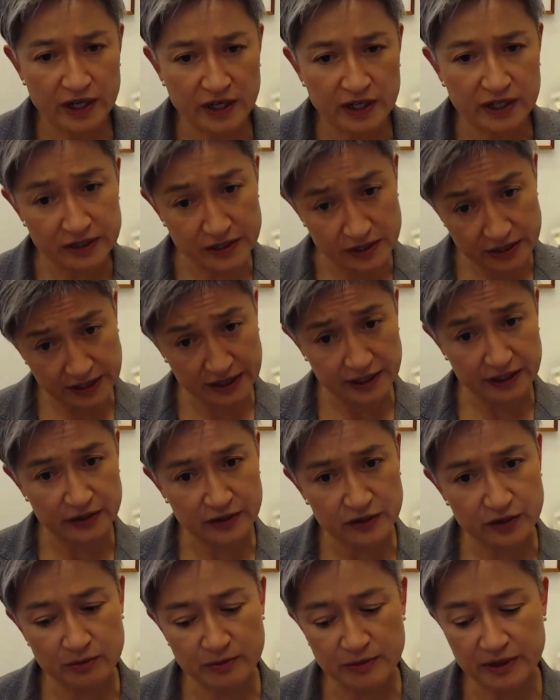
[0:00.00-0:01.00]

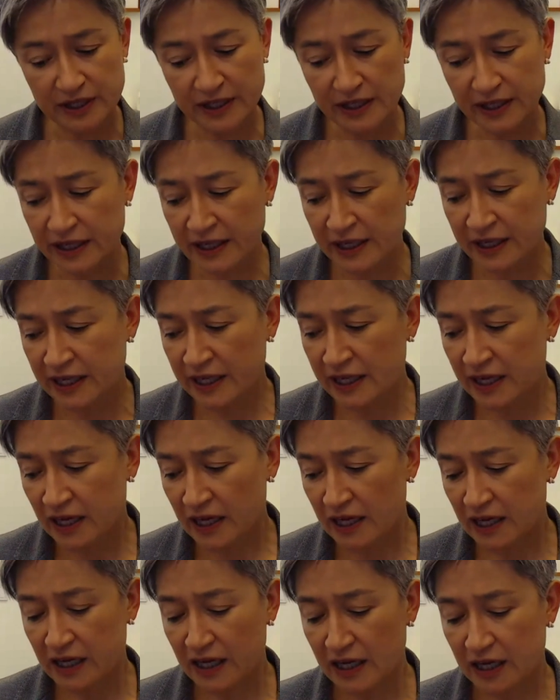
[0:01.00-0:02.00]
considered to be
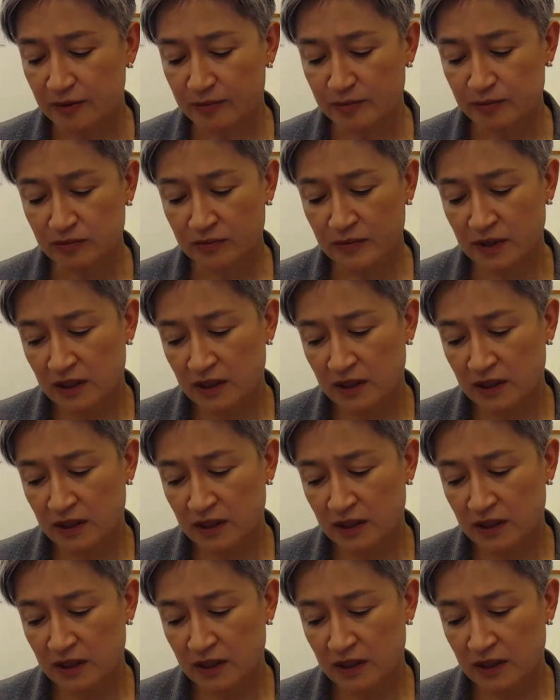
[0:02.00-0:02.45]
um,